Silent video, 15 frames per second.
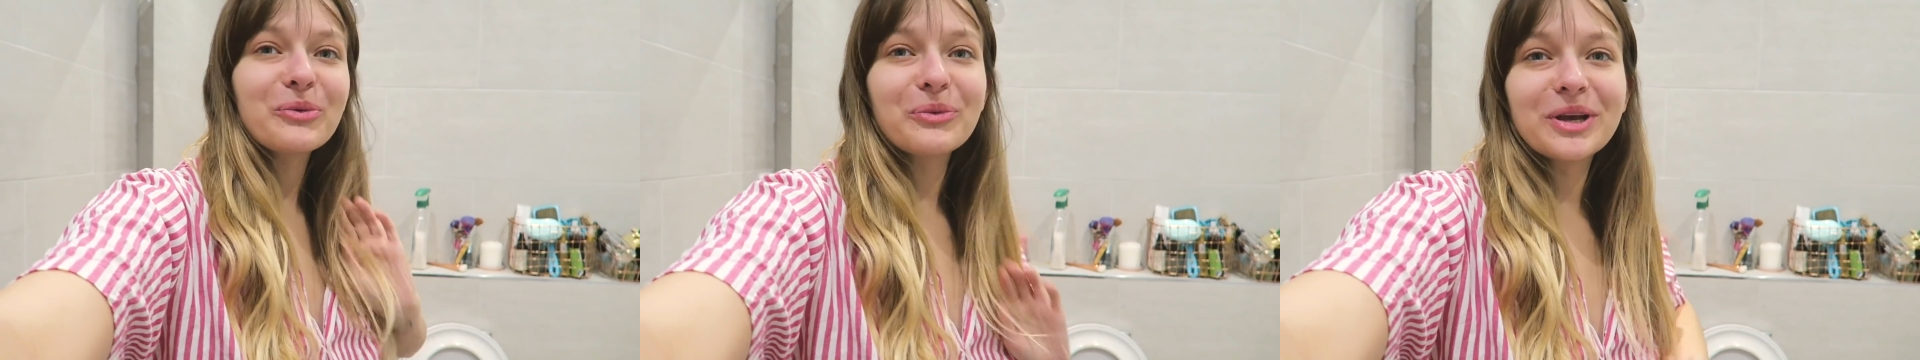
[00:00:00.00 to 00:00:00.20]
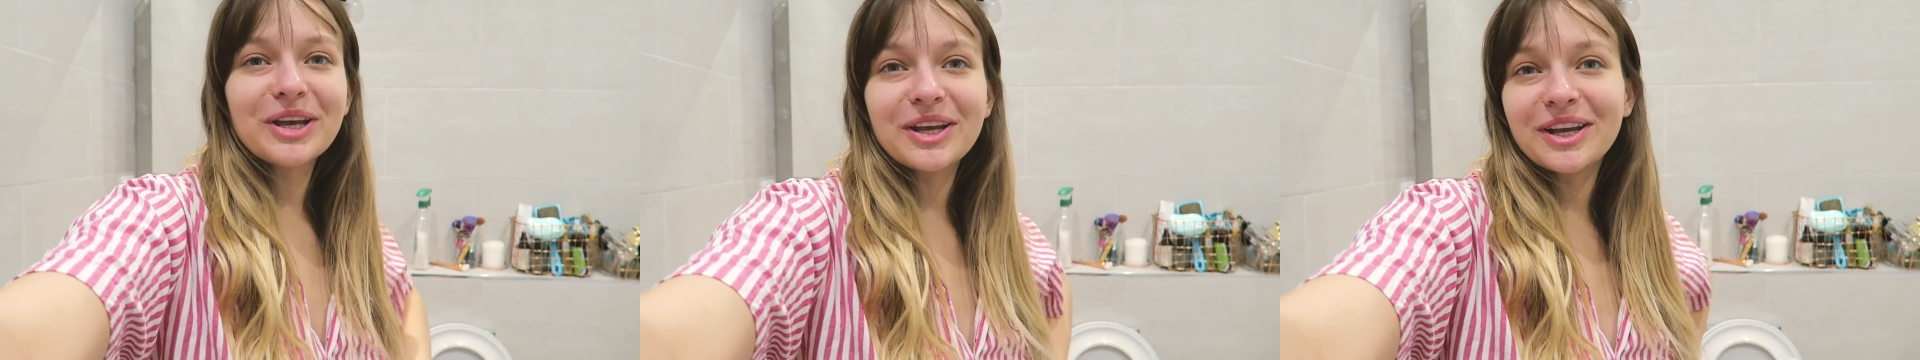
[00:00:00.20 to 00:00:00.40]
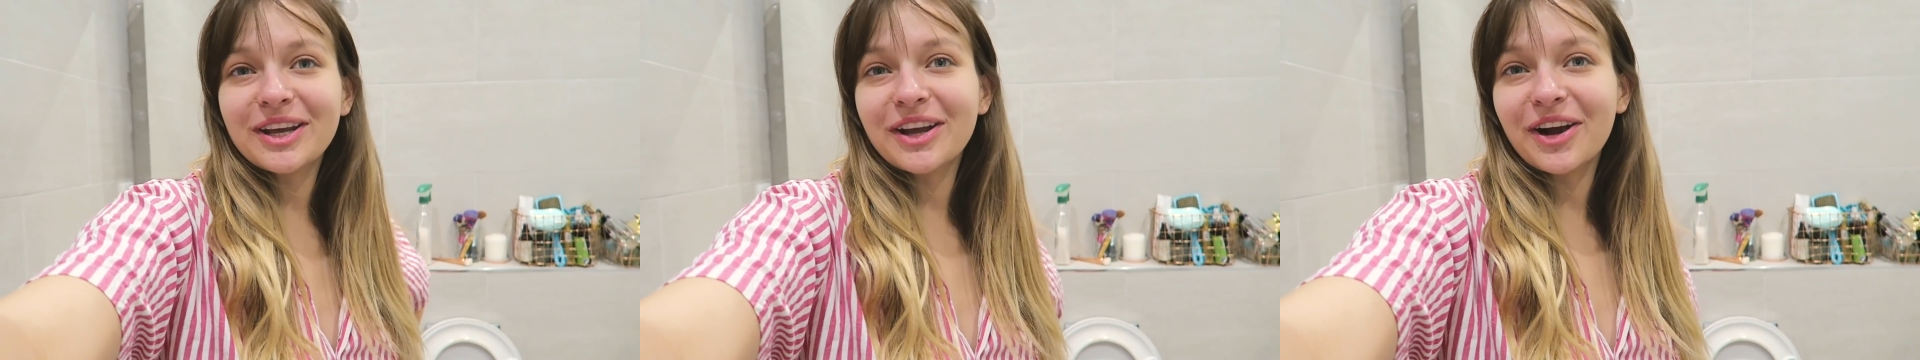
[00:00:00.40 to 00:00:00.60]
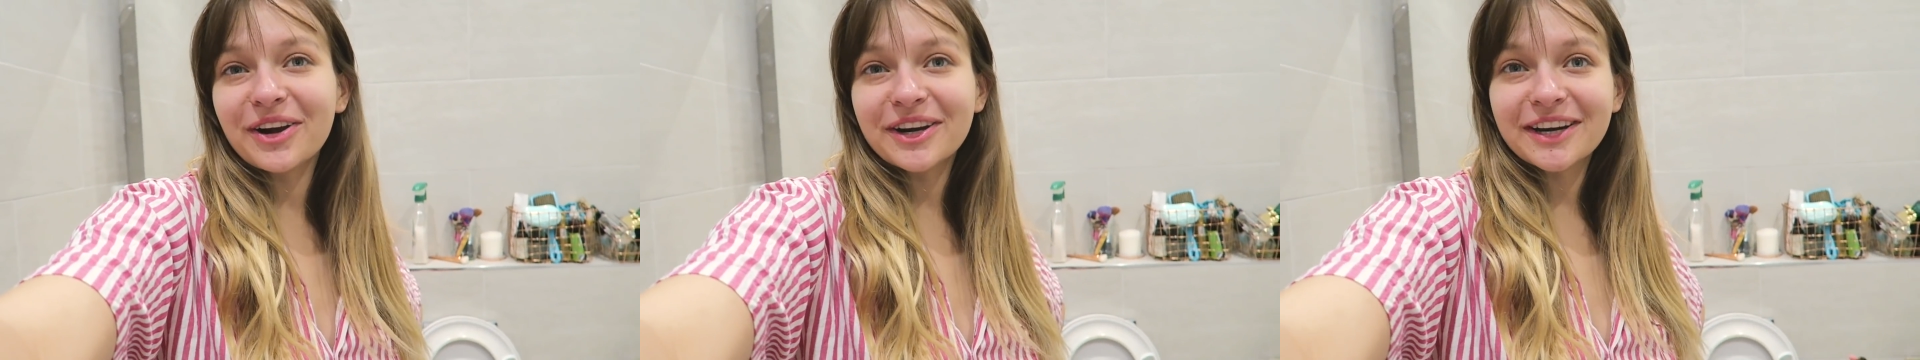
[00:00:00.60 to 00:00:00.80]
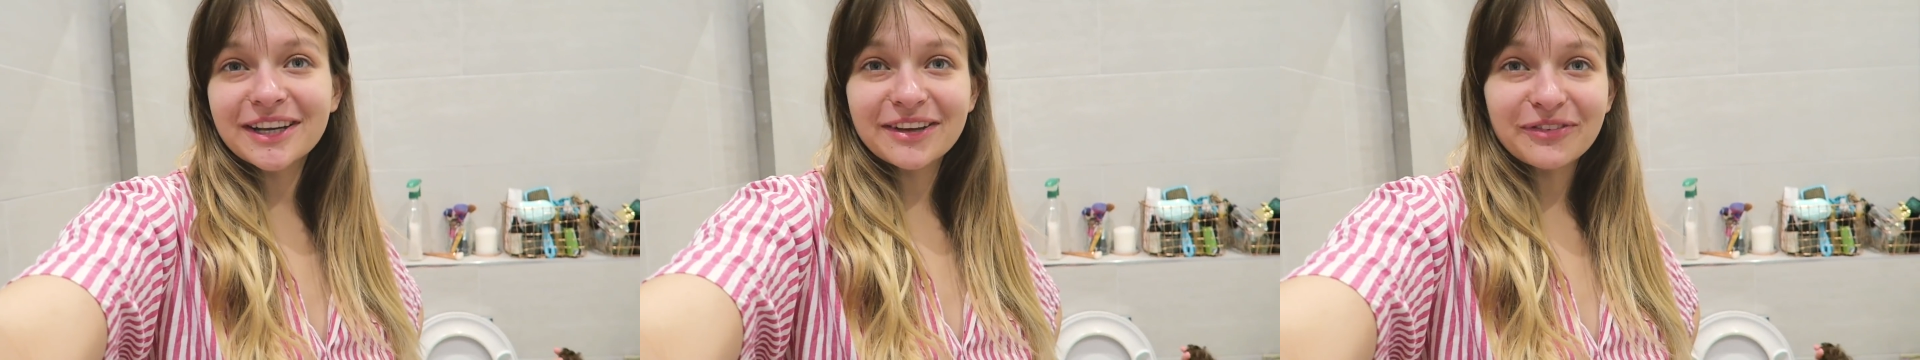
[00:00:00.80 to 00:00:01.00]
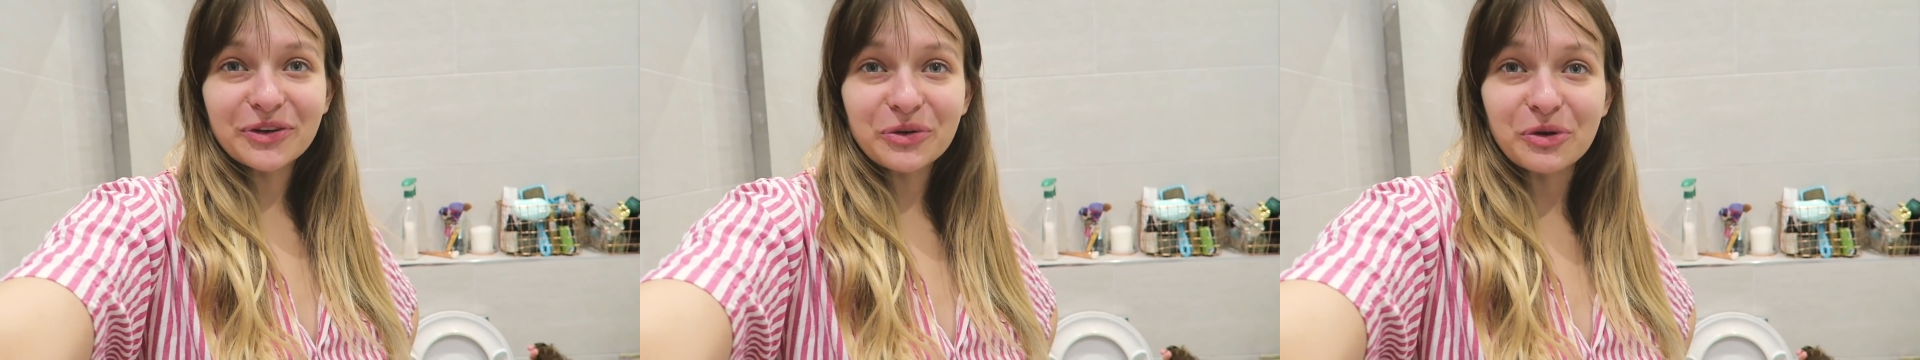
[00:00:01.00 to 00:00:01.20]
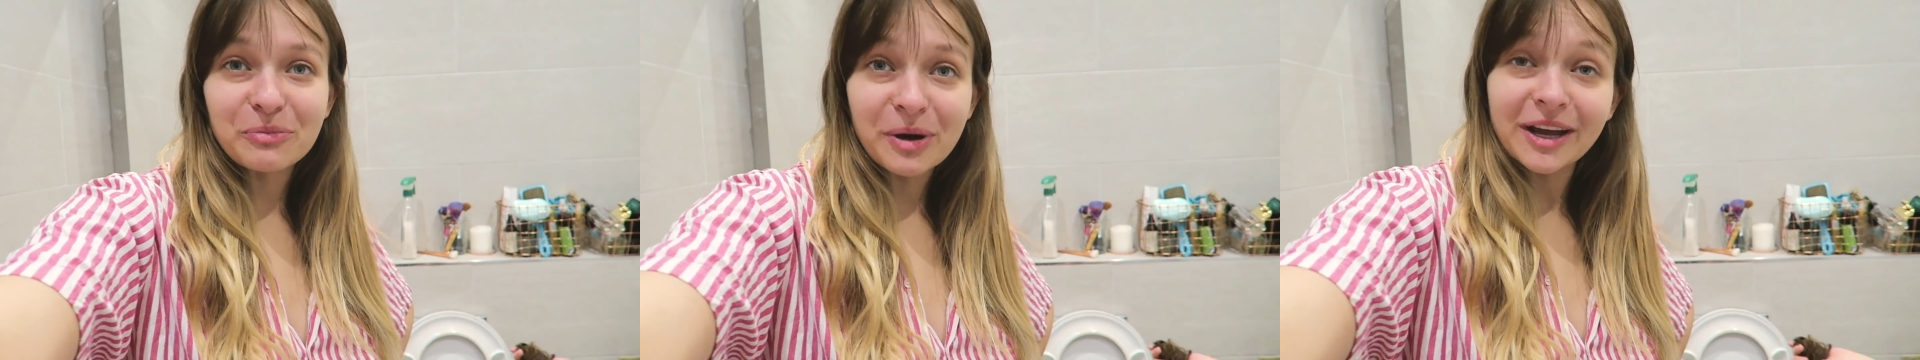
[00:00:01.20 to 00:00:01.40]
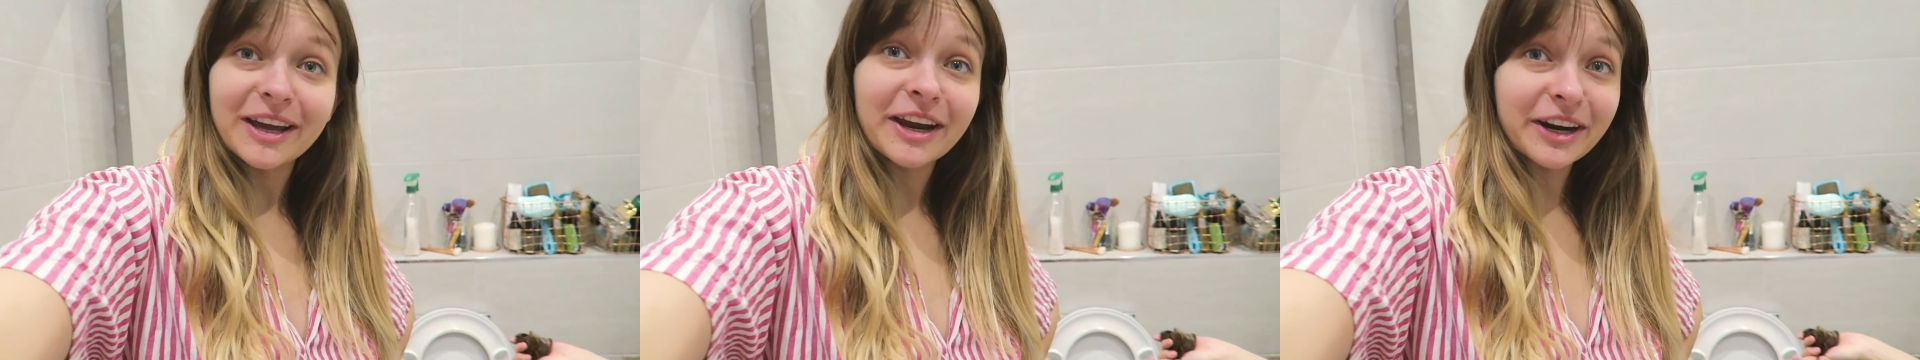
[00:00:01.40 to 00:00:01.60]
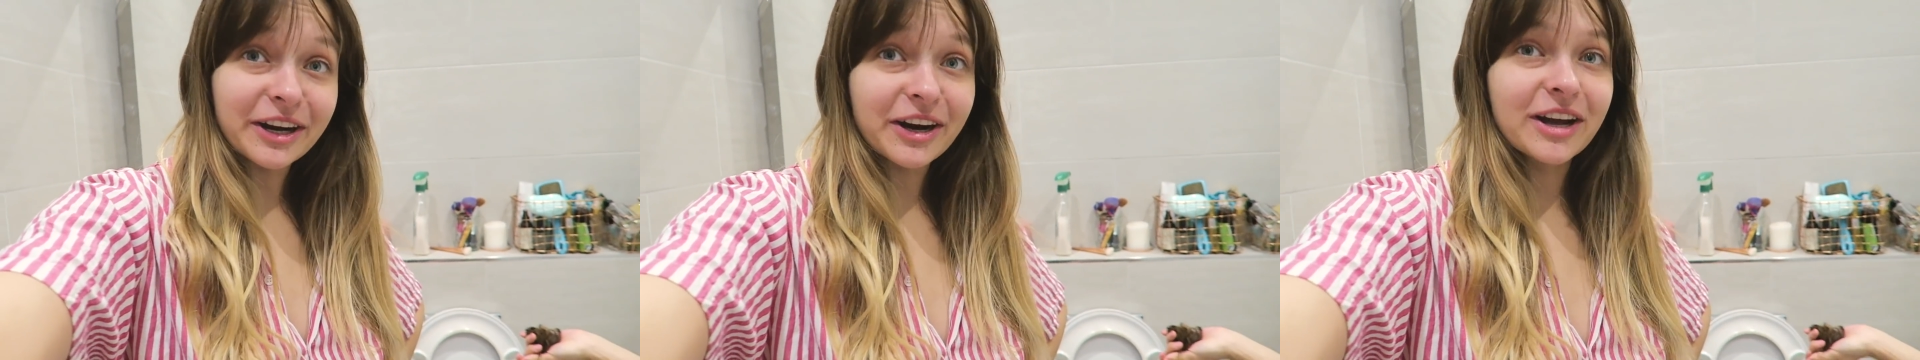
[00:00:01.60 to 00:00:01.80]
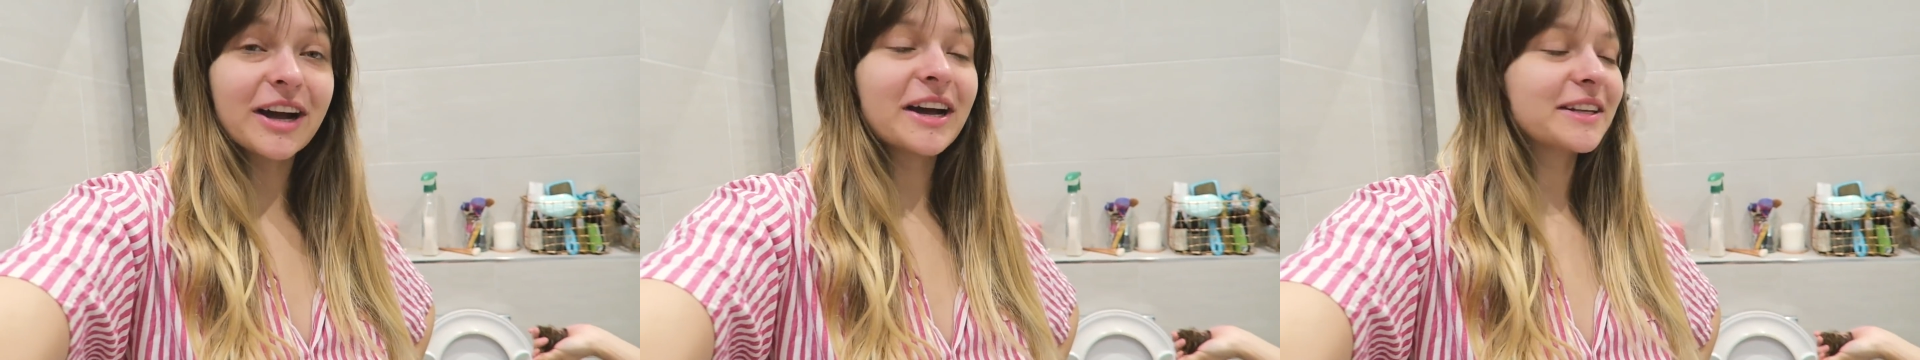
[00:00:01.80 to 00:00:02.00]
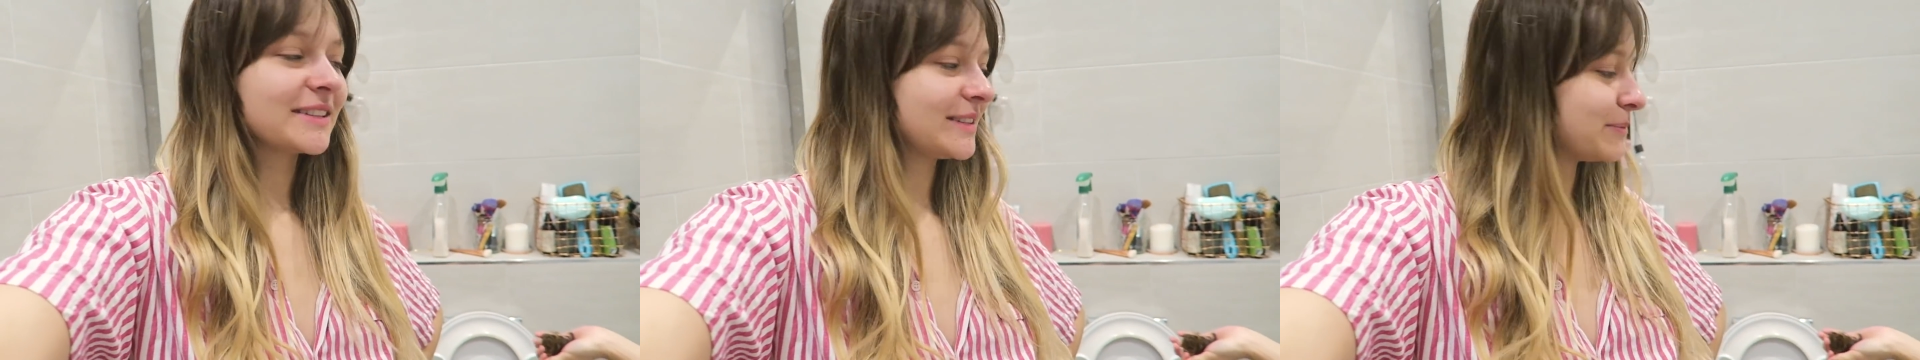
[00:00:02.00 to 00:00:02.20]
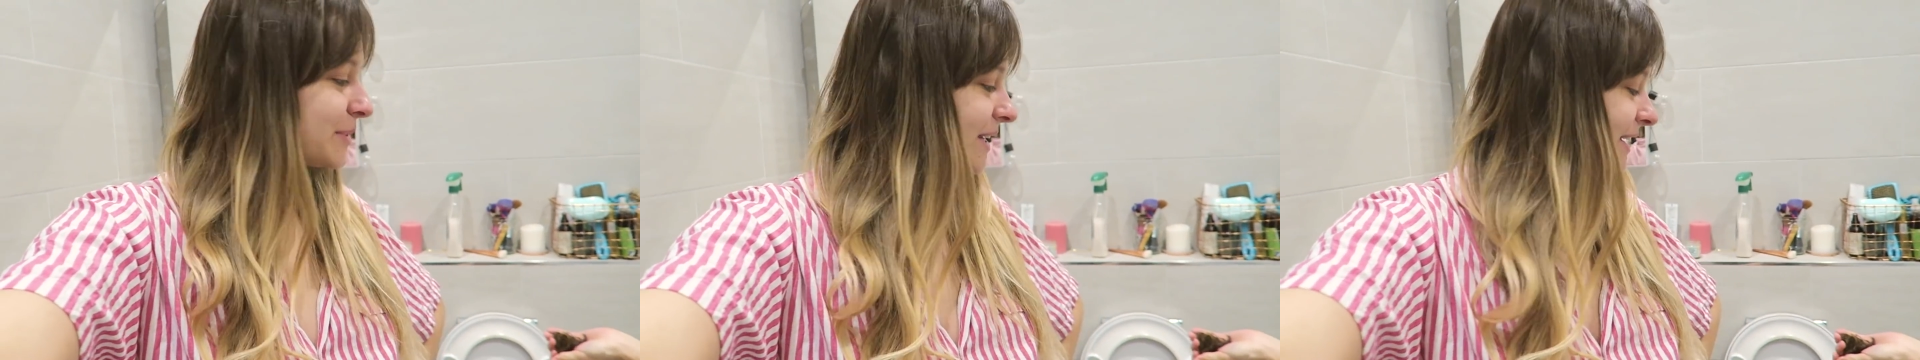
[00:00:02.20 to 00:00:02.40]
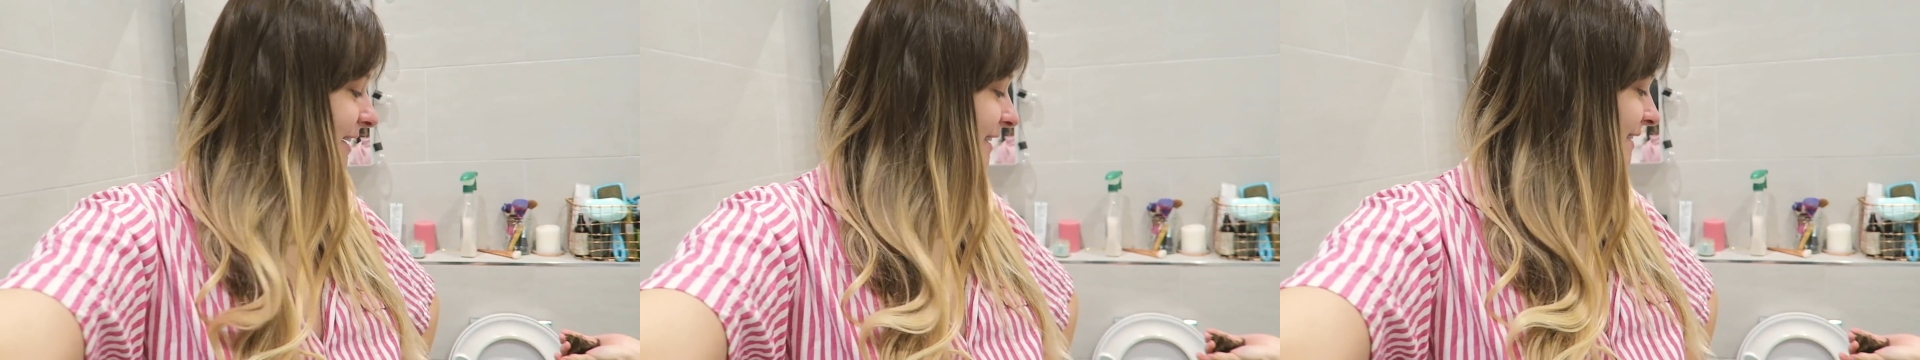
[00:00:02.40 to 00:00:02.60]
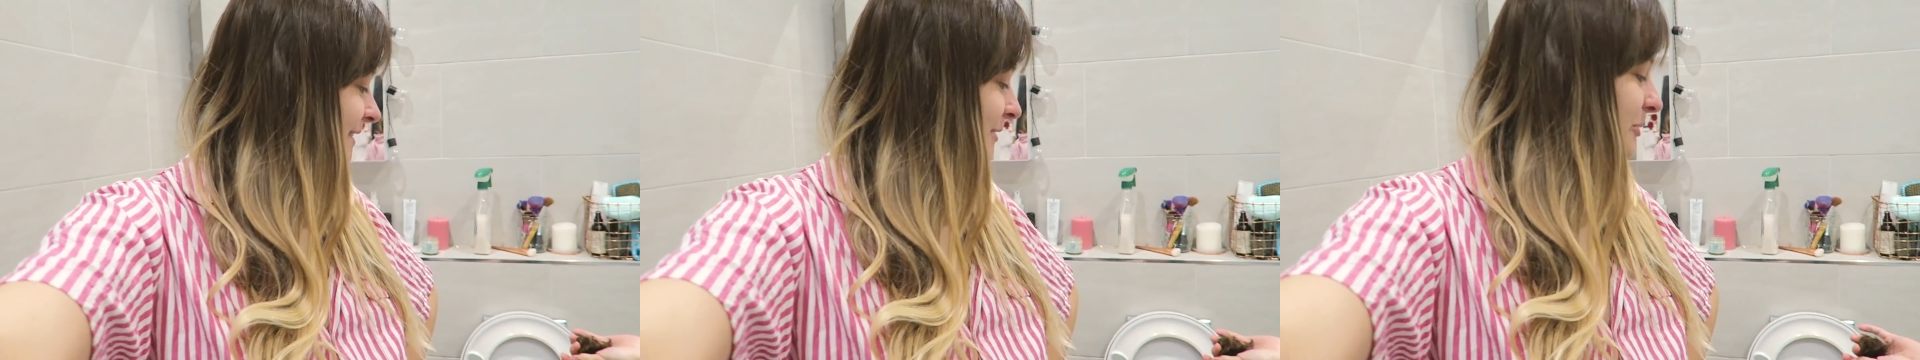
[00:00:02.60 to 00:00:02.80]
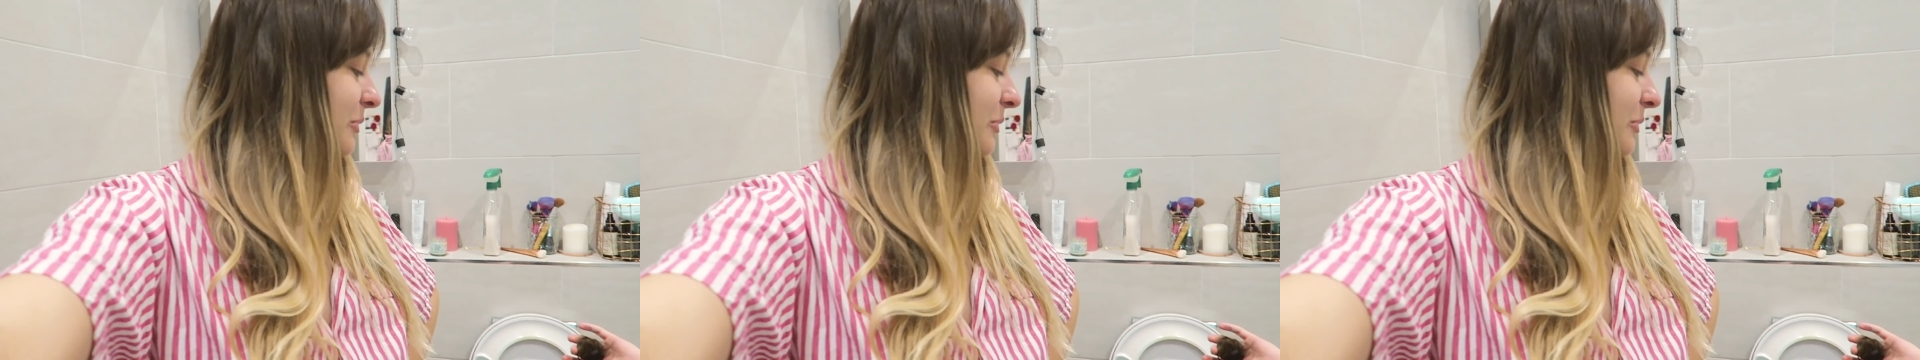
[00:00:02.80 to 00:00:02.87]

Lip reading: we are giving Kuba a haircut because...